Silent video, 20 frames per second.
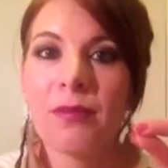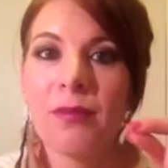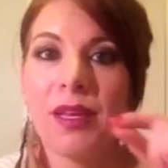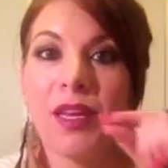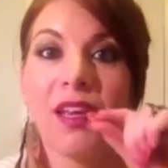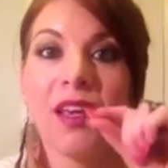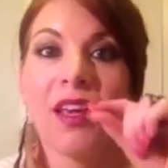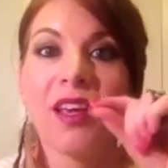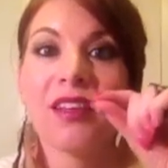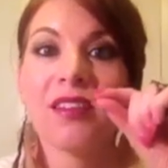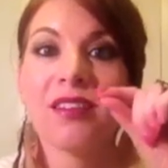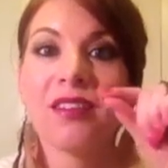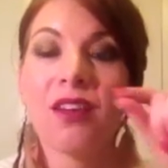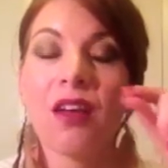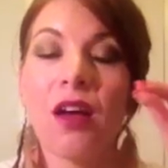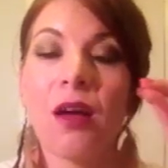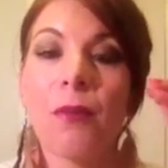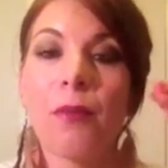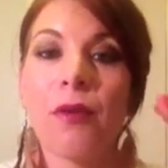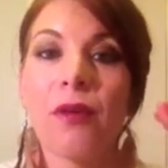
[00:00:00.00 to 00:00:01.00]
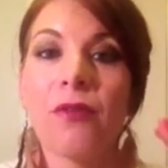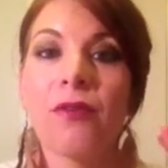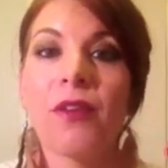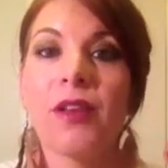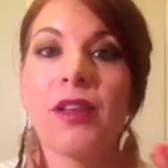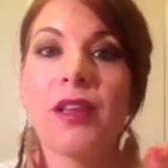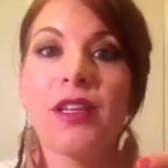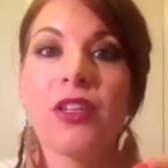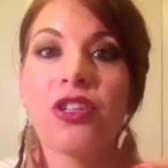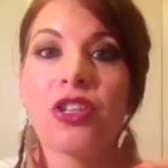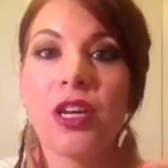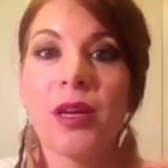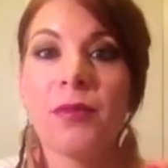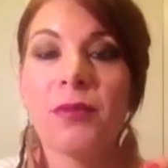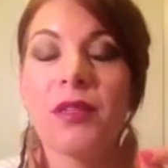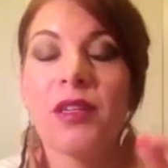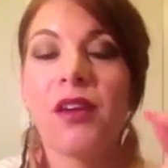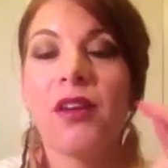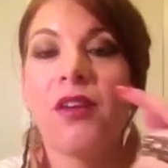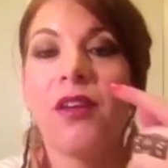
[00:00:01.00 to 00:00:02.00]
meaning it's not perfectly
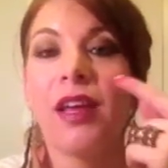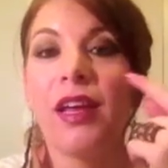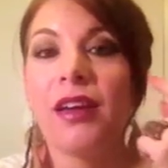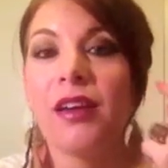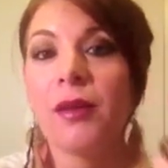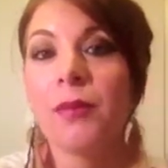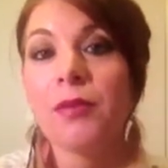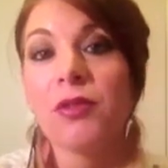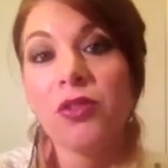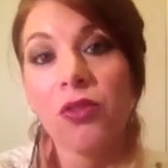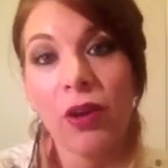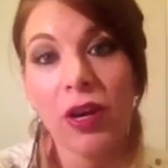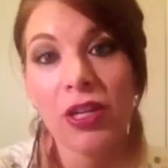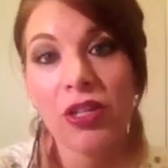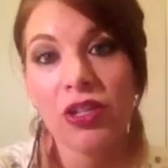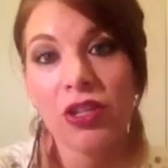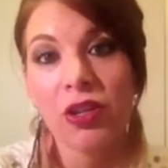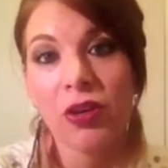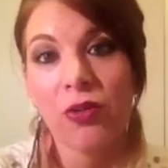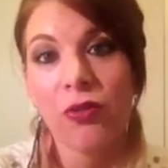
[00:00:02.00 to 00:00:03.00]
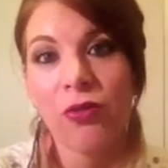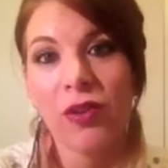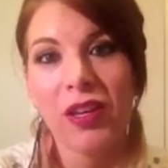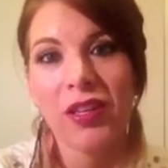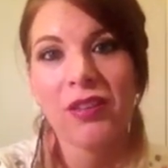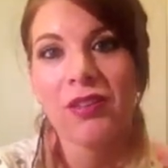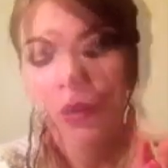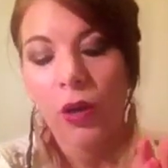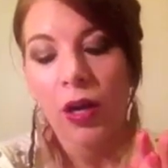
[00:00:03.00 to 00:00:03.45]
shaped and it'll end up scratching your face.